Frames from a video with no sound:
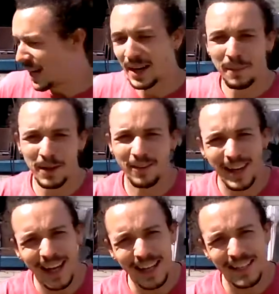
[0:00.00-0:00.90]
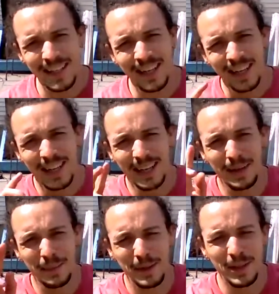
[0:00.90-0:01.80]
and I'm gonna land, and
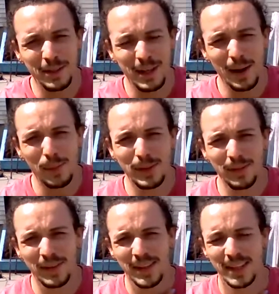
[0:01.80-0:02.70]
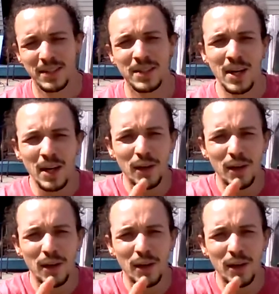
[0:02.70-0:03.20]
I'm gonna do a couple different things.